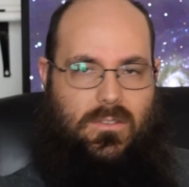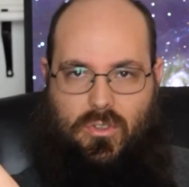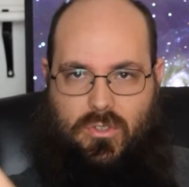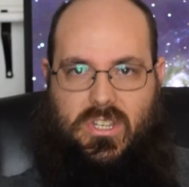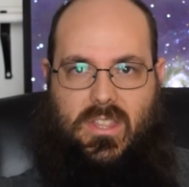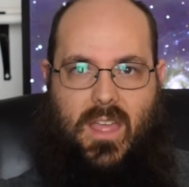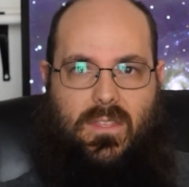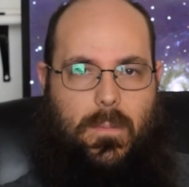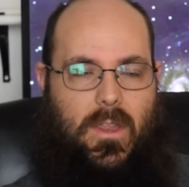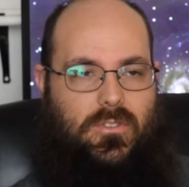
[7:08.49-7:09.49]
and you'll see that in
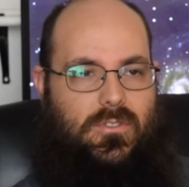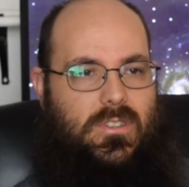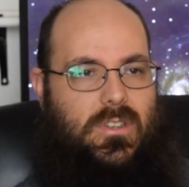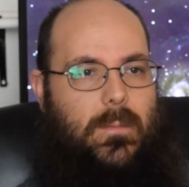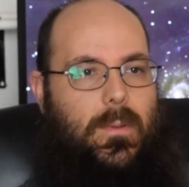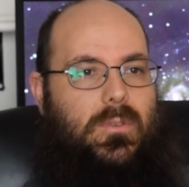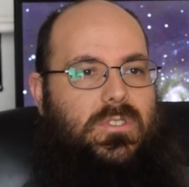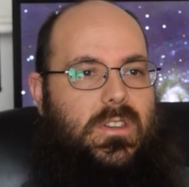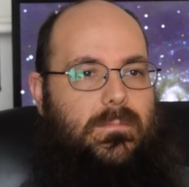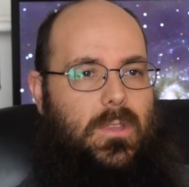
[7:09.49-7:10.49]
the pictures that I
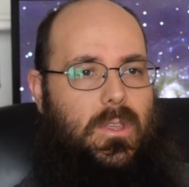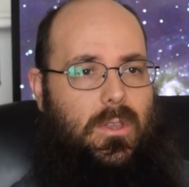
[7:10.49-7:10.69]
posted.